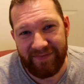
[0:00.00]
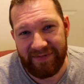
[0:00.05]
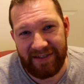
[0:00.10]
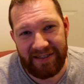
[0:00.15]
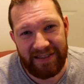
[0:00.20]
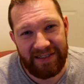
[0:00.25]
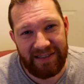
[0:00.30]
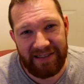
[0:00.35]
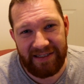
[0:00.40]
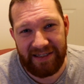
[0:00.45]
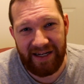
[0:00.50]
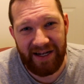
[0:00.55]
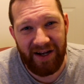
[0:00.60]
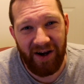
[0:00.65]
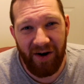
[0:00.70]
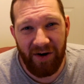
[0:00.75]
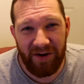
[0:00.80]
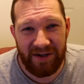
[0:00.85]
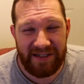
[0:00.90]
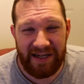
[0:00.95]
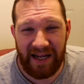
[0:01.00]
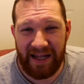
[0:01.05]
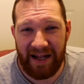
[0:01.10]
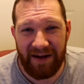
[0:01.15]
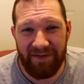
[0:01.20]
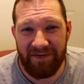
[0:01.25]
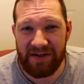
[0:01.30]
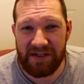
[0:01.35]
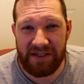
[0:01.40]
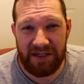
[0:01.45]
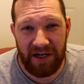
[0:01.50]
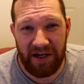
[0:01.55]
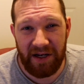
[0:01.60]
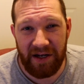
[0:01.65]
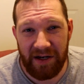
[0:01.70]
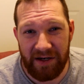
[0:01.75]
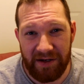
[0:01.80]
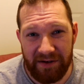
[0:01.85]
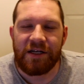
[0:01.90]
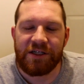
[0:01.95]
you can't say that for
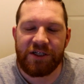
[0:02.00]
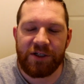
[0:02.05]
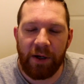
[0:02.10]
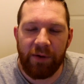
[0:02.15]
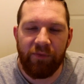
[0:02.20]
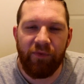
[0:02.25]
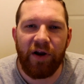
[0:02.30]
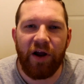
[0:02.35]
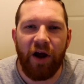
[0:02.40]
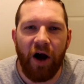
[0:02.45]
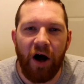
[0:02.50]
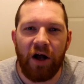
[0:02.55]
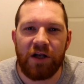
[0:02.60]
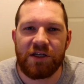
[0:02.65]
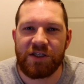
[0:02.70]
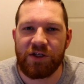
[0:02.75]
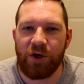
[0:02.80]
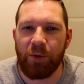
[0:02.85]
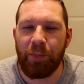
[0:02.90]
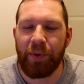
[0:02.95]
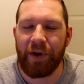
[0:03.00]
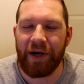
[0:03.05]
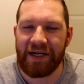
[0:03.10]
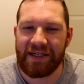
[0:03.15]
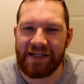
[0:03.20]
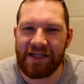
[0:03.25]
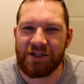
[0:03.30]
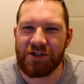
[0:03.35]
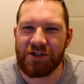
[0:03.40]
certain. So in regards to a predicted